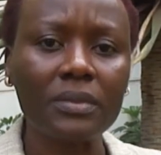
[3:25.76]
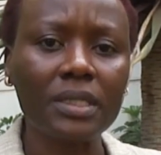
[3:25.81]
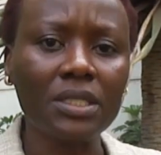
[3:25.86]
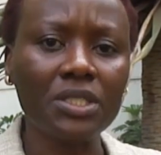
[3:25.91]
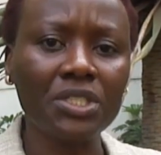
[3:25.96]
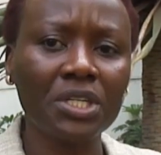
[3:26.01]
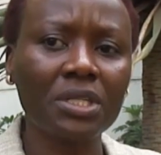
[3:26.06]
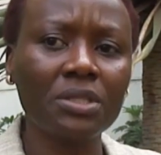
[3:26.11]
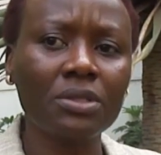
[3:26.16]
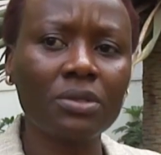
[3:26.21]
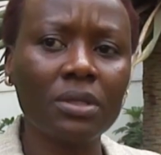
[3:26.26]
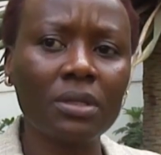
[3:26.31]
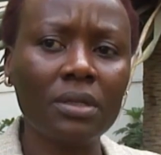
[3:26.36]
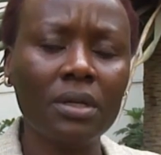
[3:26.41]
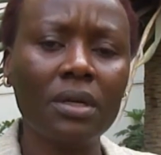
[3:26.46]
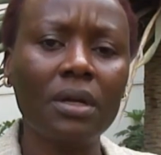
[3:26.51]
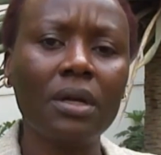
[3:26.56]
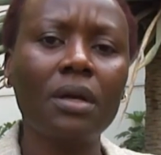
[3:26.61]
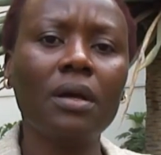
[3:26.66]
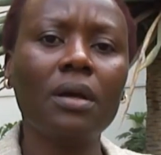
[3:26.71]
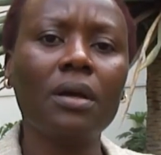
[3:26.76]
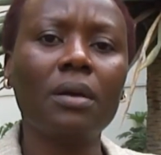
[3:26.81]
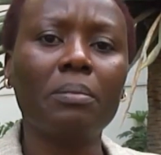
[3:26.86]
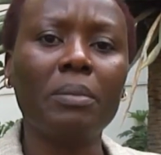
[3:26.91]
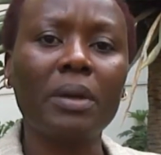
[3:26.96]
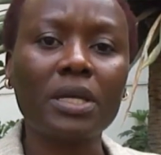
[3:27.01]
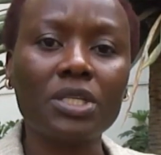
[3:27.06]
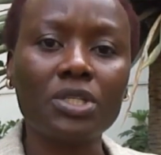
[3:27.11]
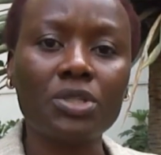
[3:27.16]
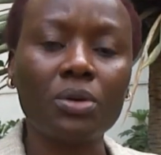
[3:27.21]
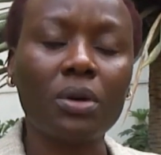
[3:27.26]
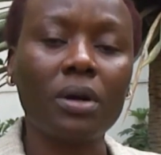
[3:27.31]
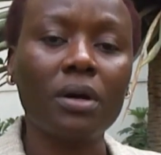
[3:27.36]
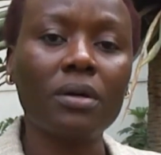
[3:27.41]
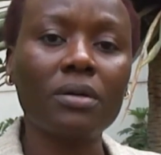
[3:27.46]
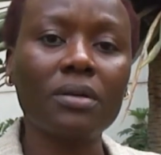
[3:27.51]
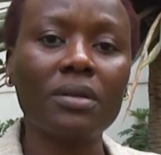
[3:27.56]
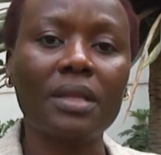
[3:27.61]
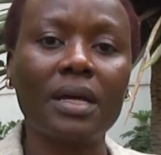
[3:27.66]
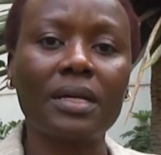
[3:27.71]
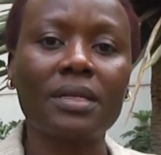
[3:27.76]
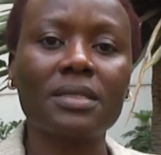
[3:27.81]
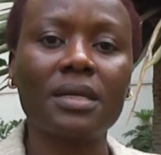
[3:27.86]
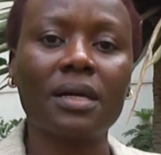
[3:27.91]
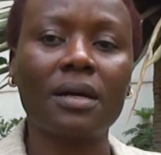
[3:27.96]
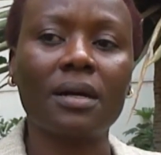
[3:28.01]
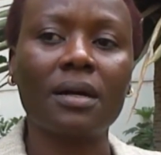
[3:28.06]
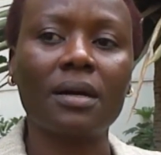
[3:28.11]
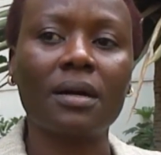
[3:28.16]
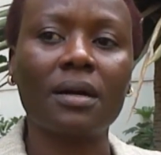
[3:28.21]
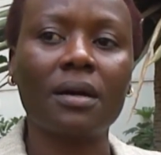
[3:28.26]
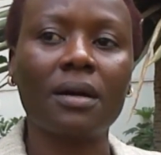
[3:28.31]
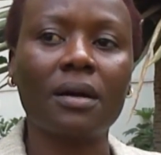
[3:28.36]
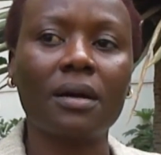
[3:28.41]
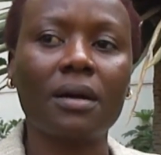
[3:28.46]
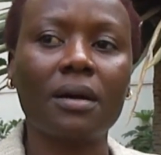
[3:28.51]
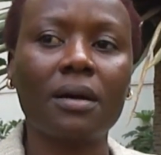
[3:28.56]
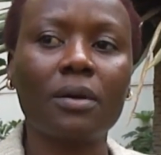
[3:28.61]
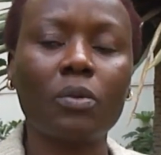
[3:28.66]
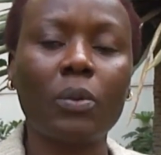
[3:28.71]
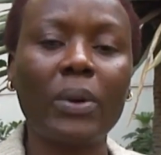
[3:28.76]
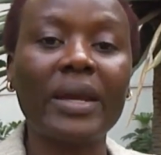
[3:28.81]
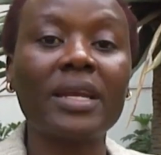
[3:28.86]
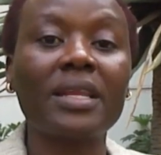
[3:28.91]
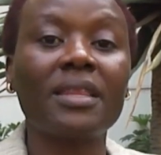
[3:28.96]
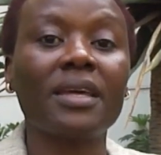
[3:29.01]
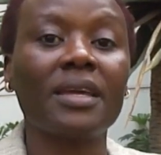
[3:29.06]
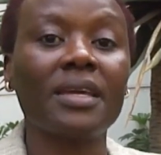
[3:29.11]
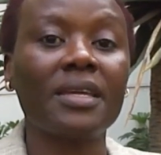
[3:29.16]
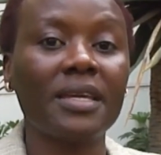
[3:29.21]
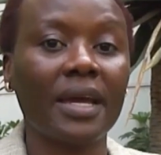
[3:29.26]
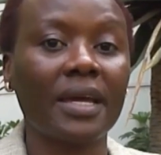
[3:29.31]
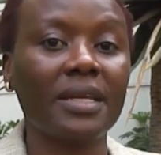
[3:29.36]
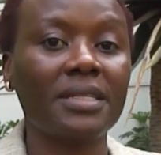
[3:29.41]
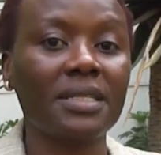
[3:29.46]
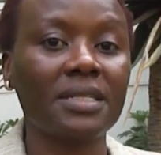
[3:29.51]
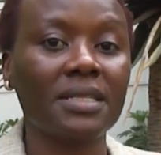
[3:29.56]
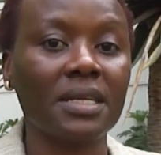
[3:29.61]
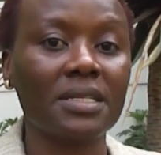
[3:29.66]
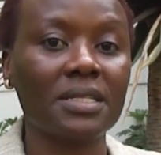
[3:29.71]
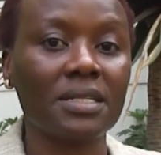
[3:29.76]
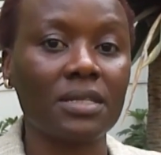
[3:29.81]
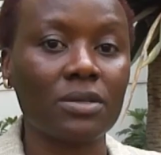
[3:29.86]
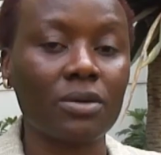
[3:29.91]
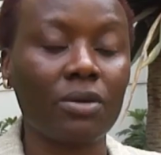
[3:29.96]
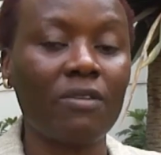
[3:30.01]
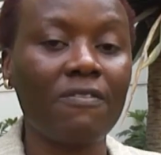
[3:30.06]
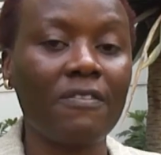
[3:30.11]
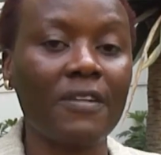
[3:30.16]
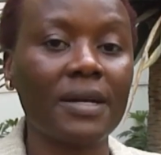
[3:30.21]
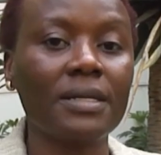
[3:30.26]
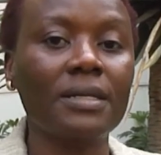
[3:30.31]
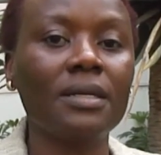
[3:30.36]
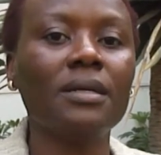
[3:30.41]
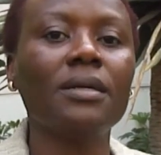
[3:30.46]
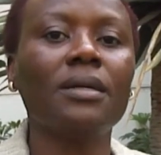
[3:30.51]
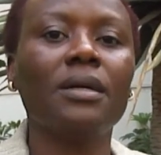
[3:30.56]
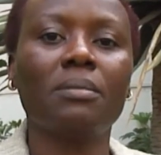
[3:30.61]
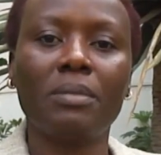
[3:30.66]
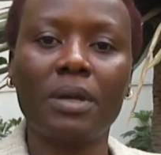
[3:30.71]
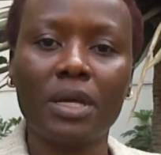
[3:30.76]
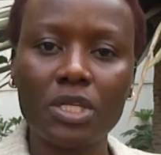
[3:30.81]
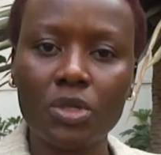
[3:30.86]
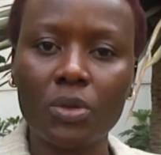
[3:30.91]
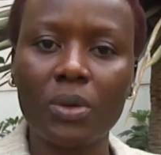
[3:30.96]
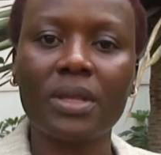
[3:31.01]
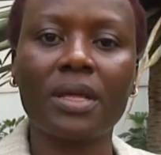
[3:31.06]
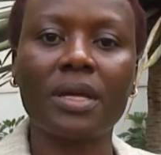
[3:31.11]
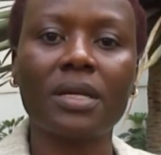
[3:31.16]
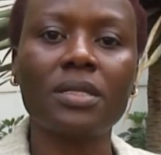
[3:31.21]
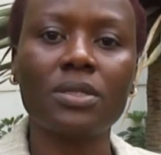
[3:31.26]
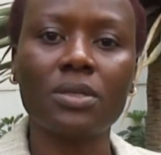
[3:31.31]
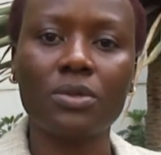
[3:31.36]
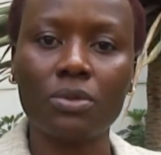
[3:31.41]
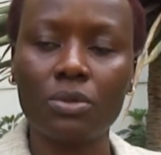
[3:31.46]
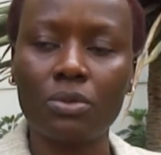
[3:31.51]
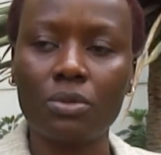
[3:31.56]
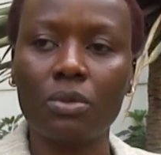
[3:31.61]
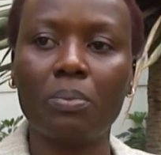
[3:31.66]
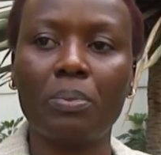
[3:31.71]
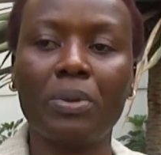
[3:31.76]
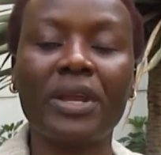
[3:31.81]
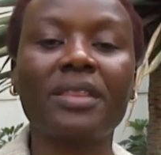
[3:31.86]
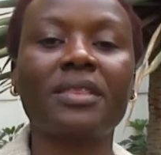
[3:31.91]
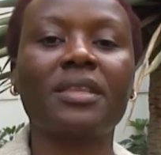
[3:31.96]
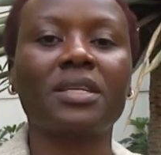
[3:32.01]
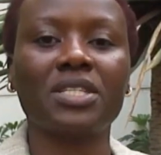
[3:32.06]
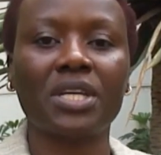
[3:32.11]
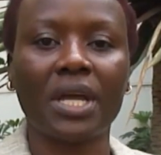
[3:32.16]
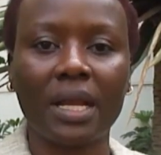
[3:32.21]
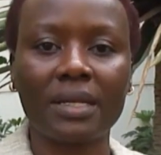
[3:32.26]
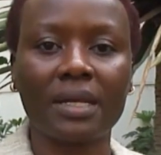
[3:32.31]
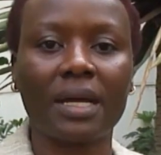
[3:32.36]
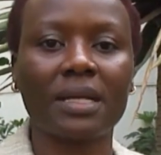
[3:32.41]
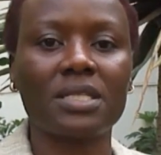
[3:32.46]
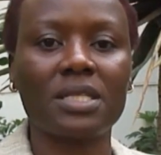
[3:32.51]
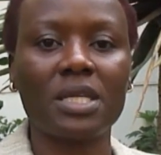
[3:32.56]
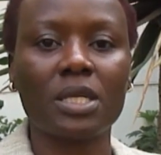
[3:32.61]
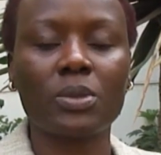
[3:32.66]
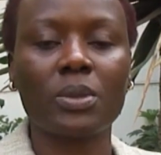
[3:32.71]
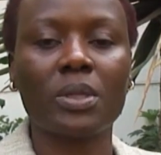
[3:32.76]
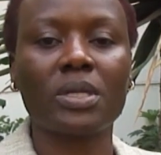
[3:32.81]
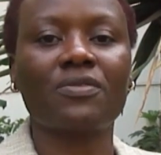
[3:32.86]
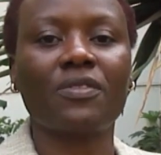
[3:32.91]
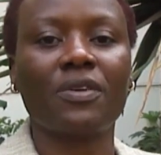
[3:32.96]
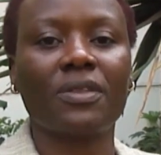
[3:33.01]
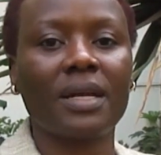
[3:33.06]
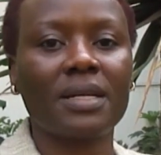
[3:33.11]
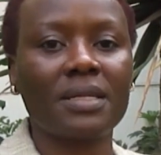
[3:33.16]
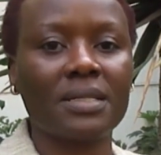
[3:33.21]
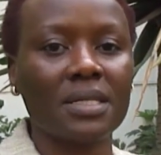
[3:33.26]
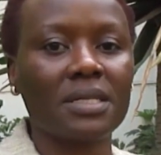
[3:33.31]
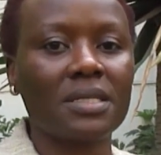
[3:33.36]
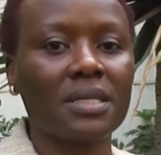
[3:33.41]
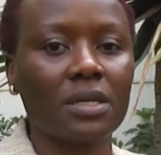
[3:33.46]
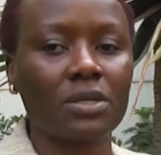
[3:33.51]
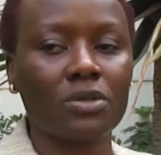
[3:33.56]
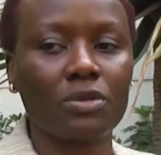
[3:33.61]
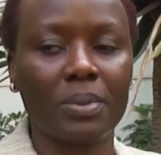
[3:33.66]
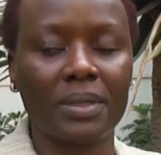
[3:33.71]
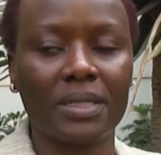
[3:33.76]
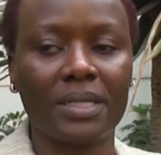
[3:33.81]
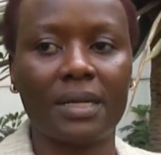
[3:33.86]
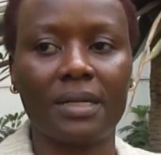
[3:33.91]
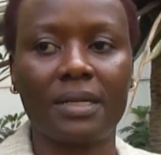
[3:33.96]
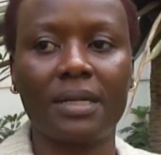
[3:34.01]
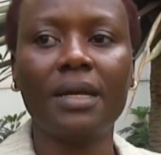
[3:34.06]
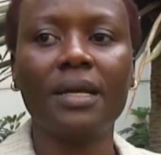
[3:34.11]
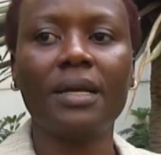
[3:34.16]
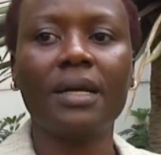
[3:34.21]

schedule, make sure that when the EID test is offered, make sure that you bring the child at 6 weeks for that testing to be done.